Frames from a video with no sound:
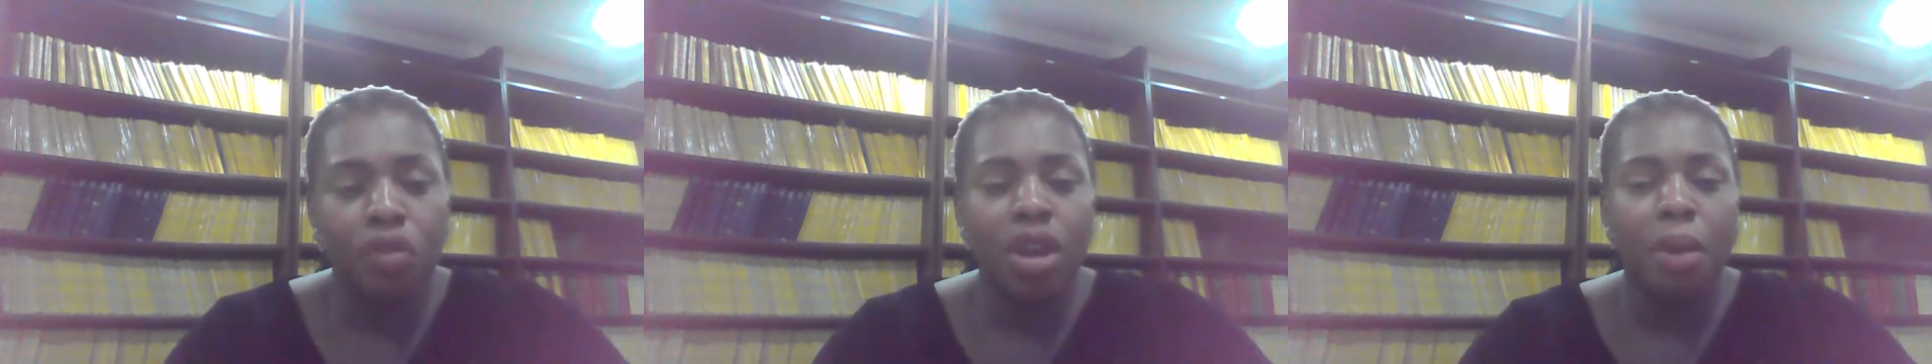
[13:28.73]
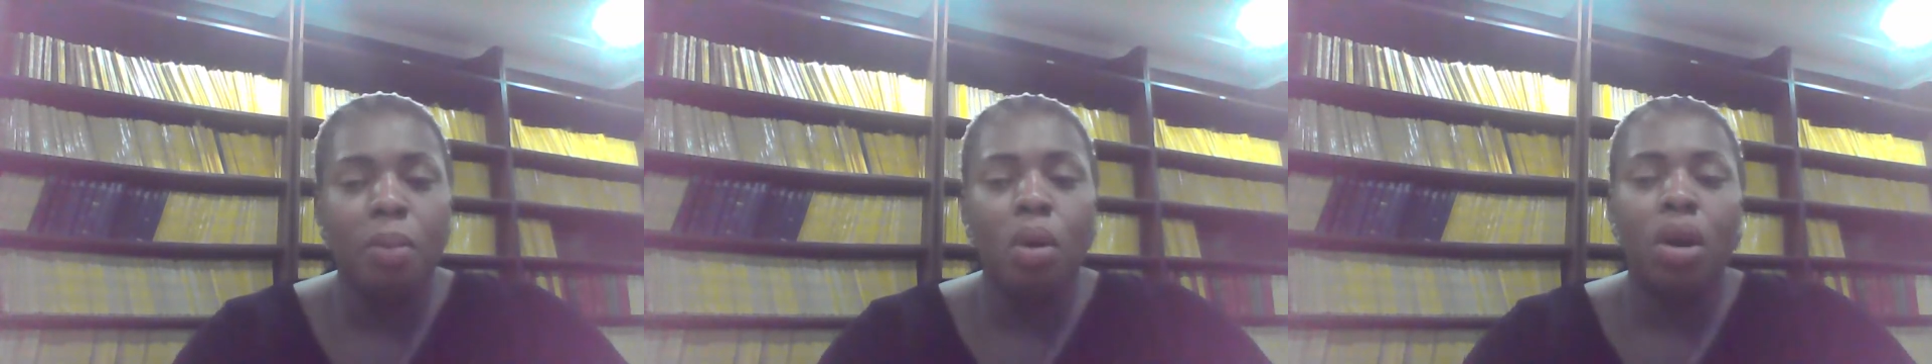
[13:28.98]

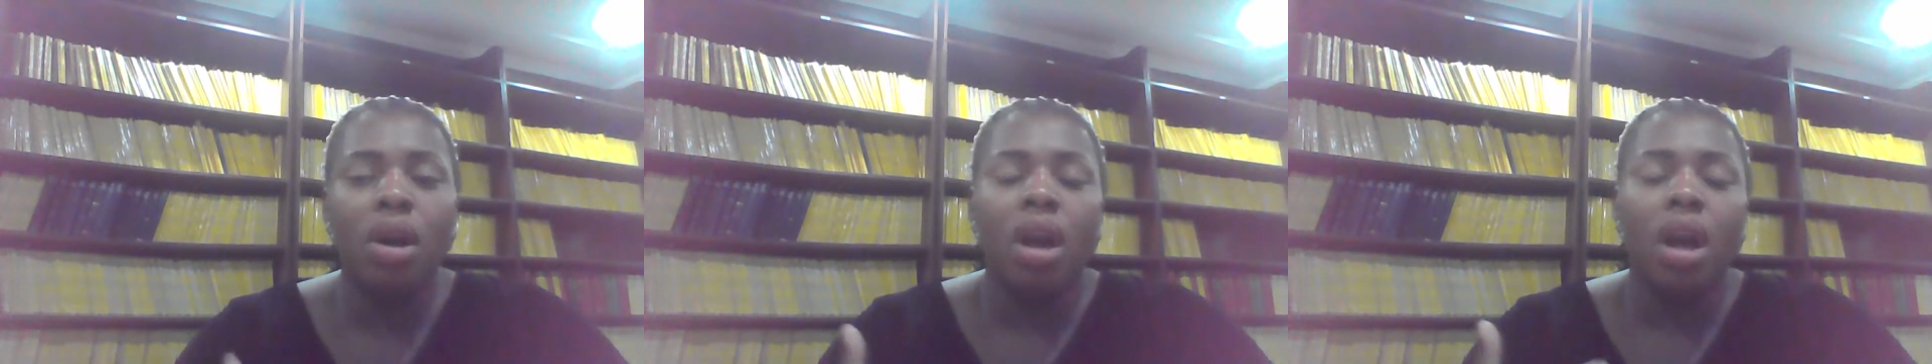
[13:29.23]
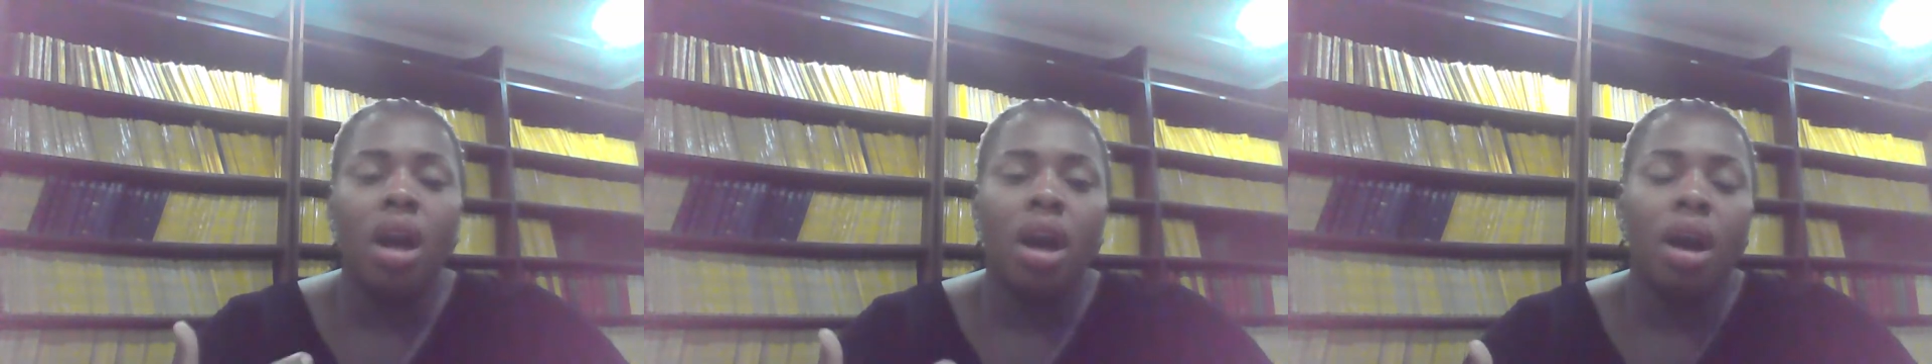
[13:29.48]
You're more
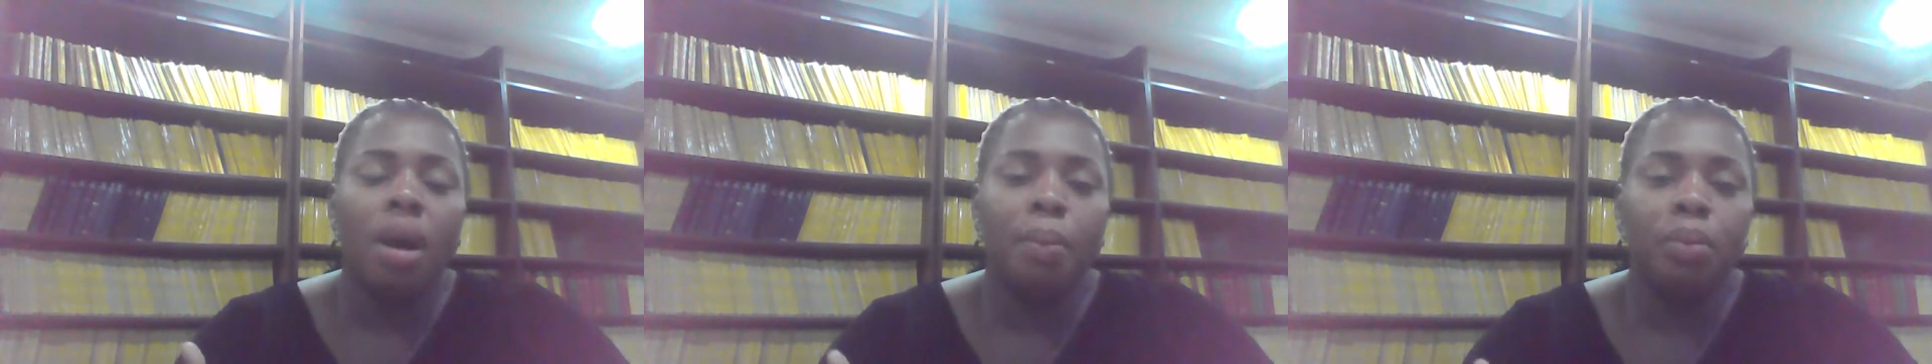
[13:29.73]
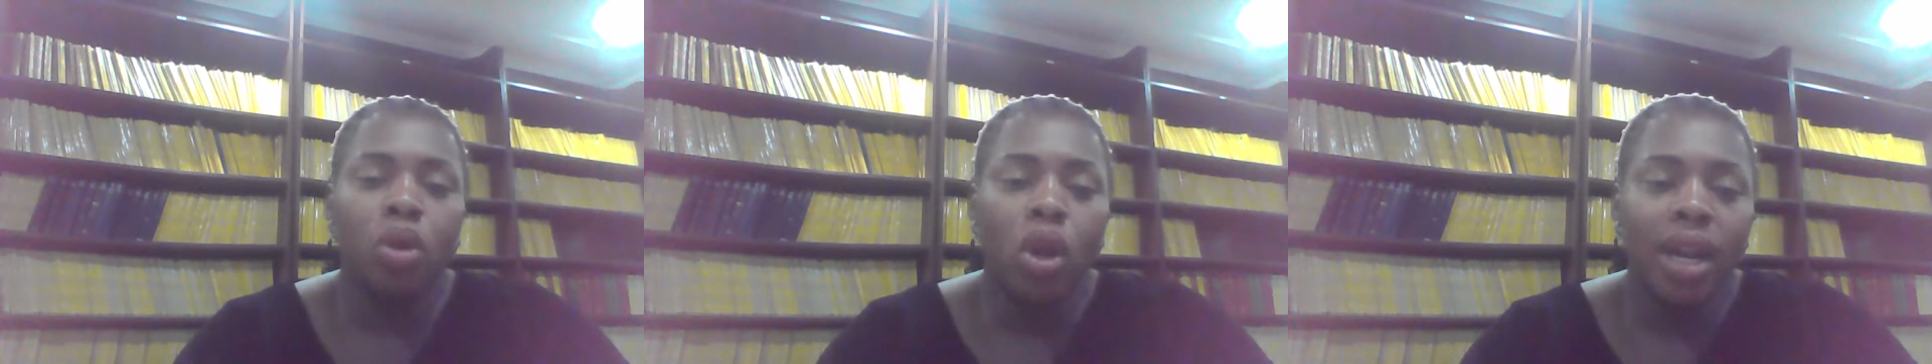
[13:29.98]

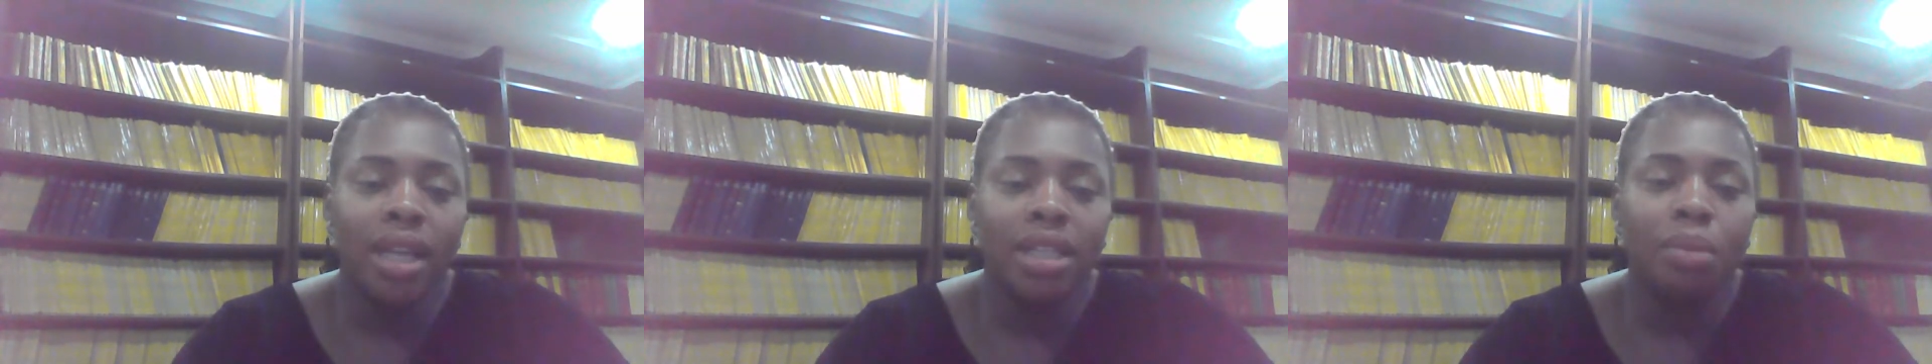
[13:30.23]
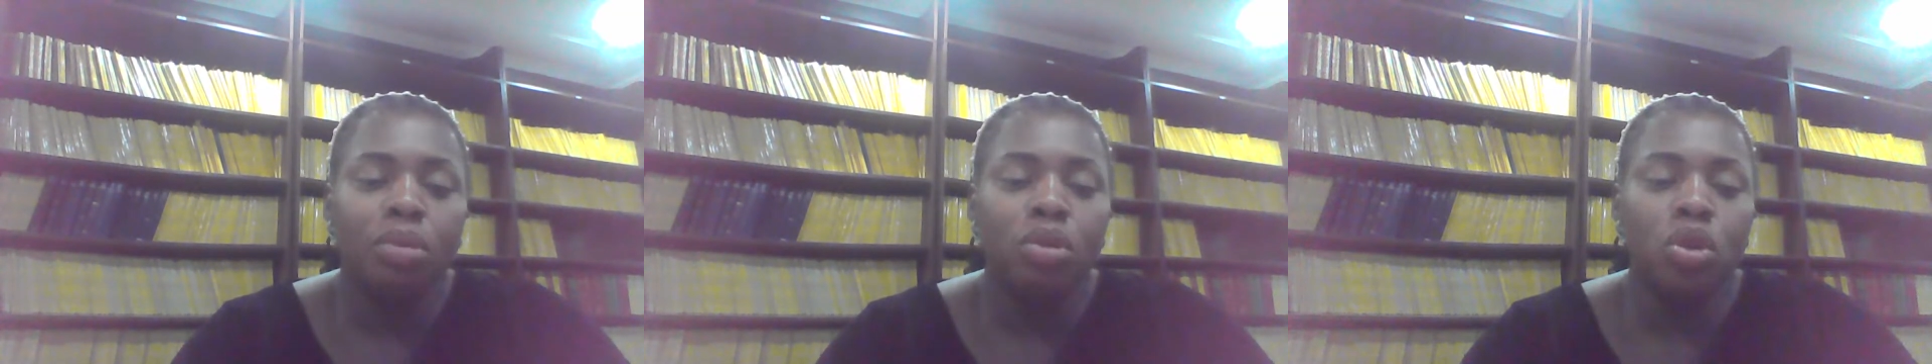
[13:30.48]

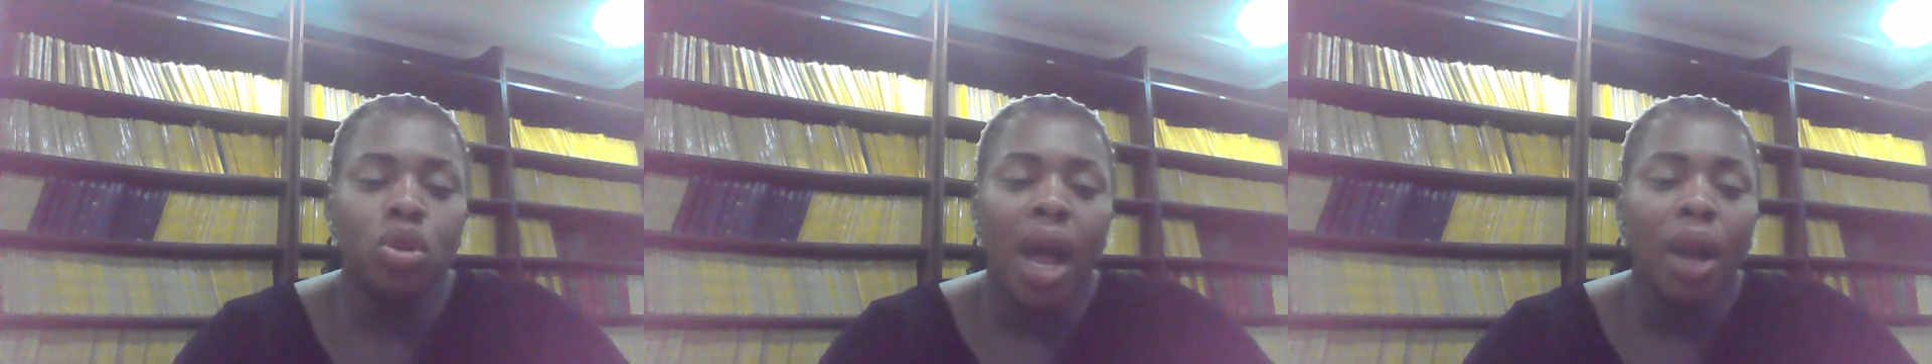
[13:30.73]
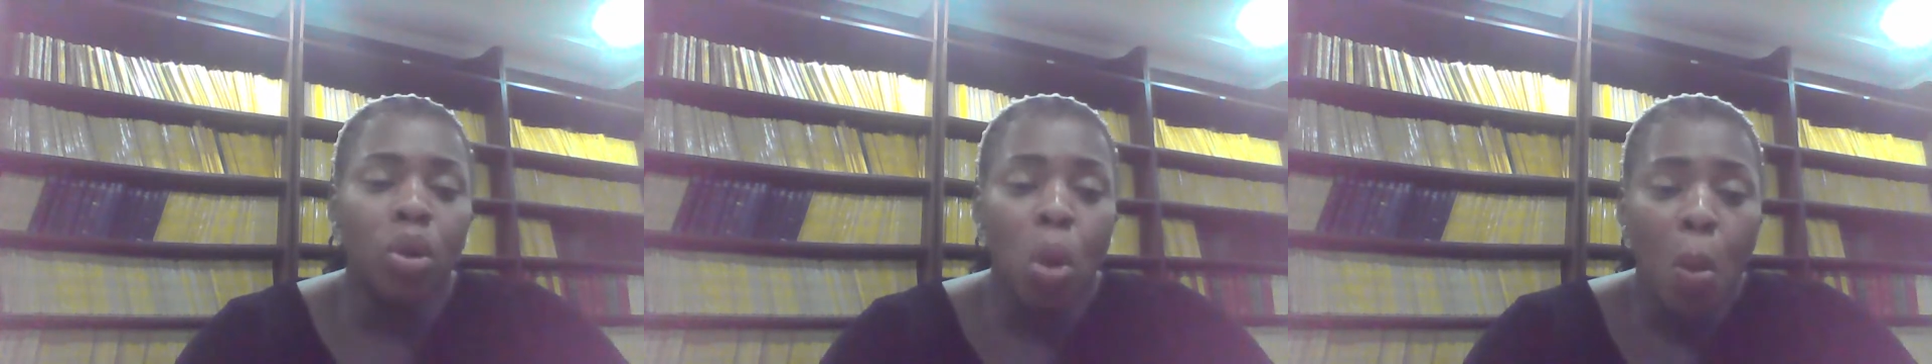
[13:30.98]
knowledgeable. You now
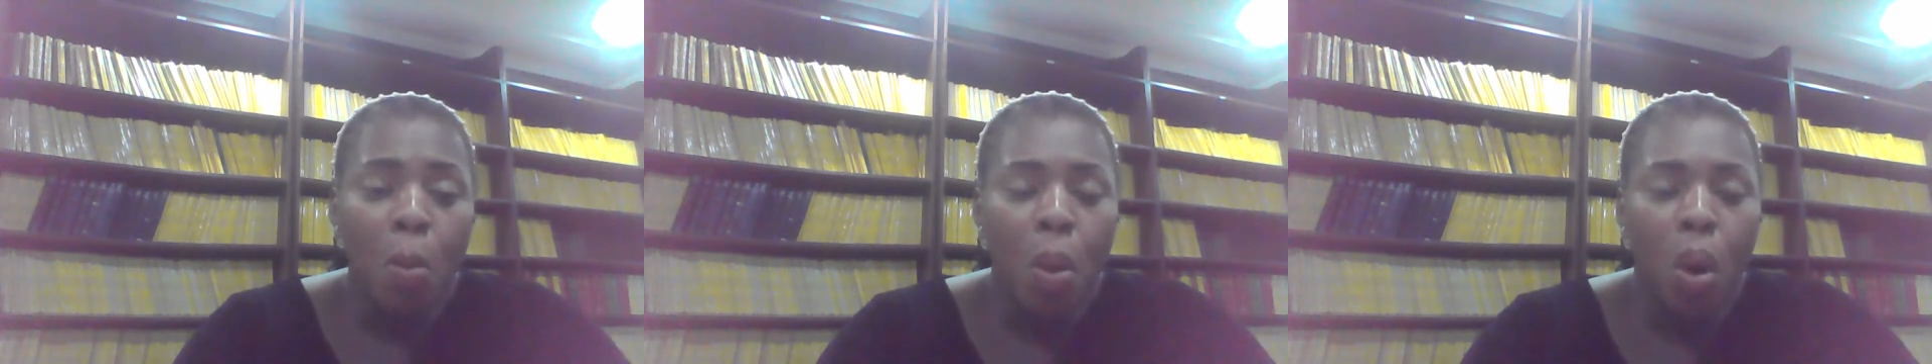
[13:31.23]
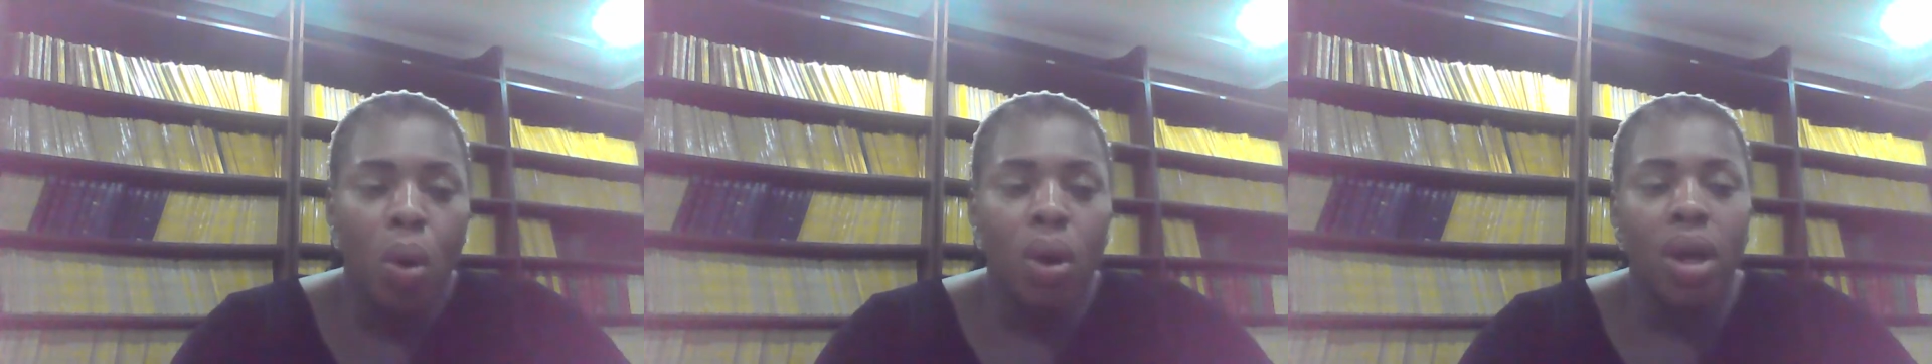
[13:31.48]
know
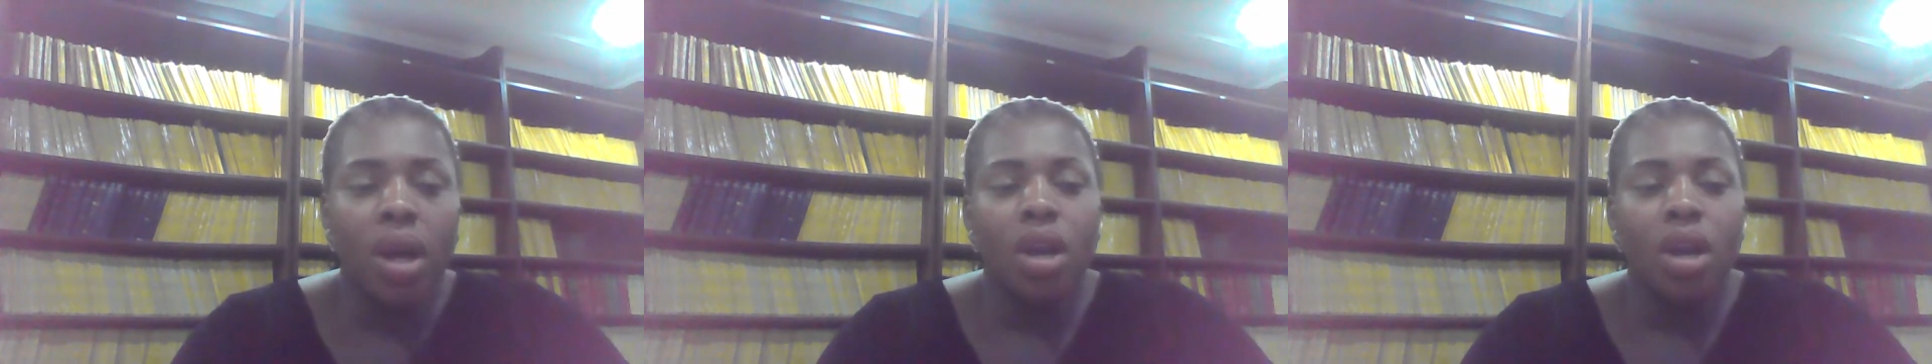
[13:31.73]
more.